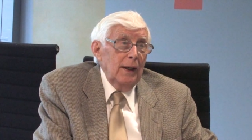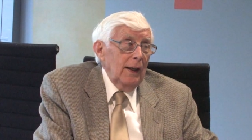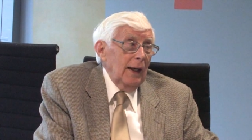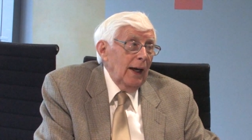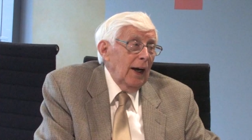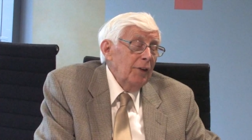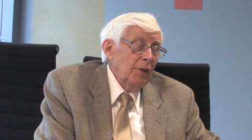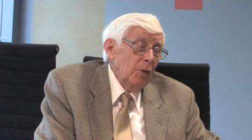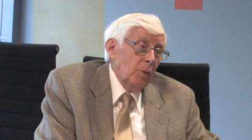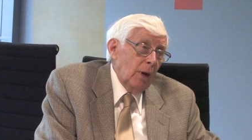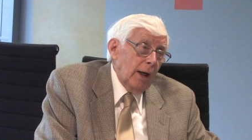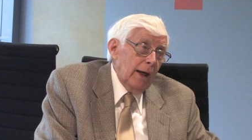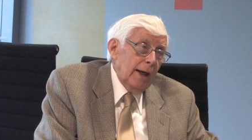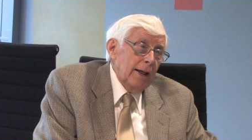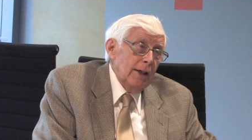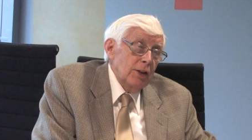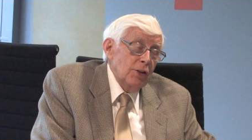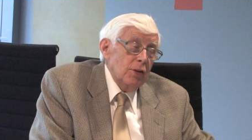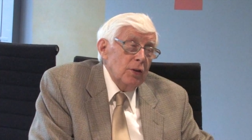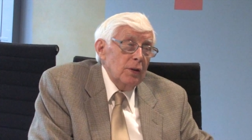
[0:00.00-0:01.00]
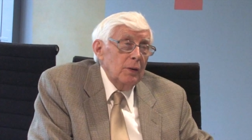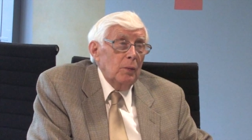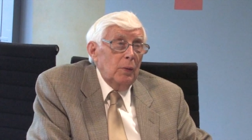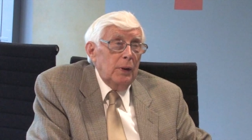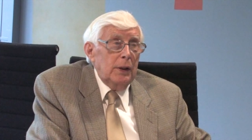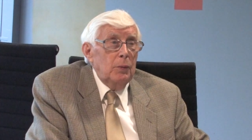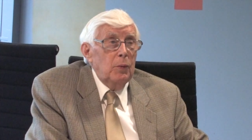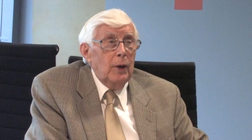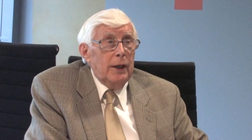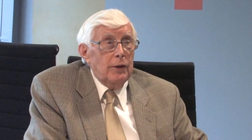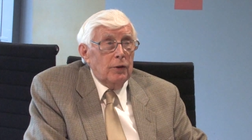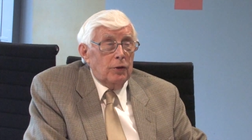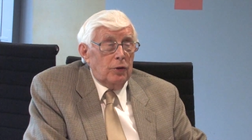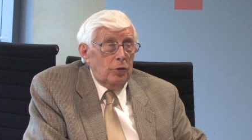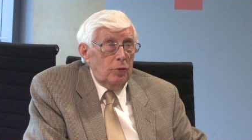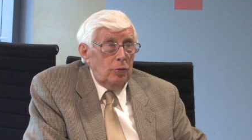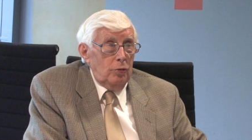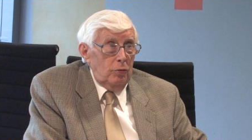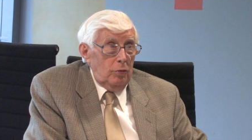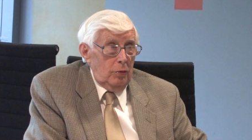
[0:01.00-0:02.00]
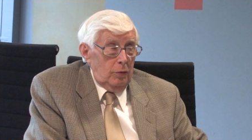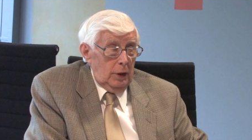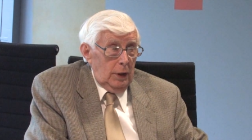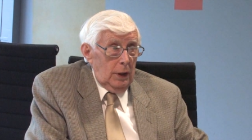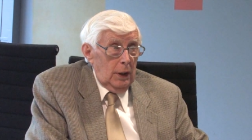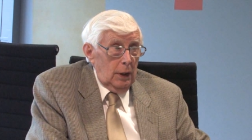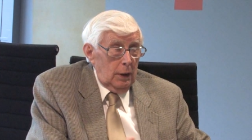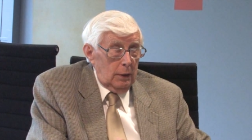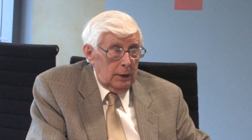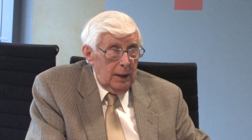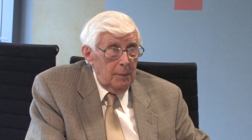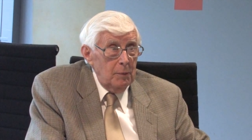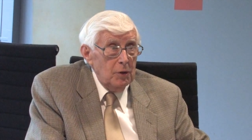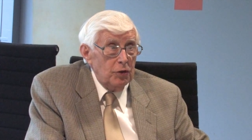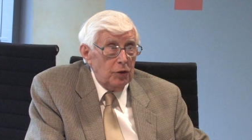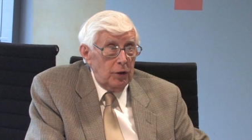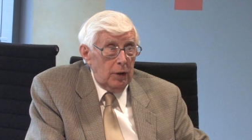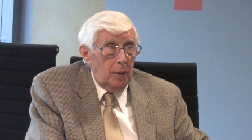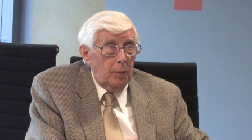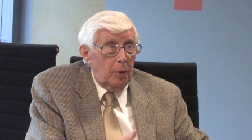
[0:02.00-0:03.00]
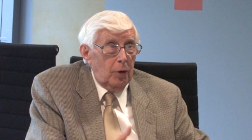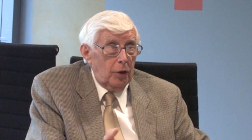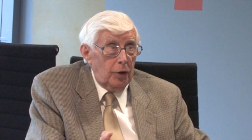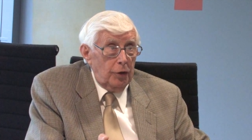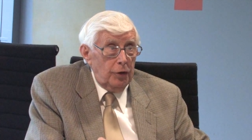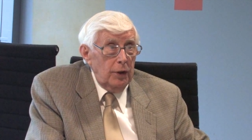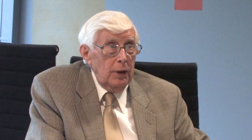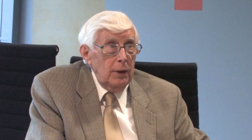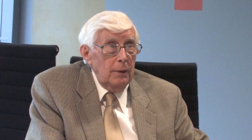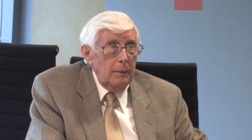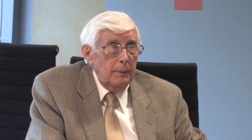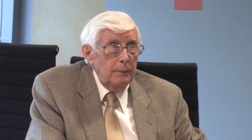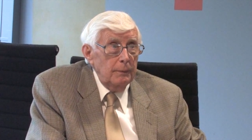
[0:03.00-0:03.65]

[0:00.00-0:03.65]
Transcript: Otherwise, we went to the chemistry laboratory,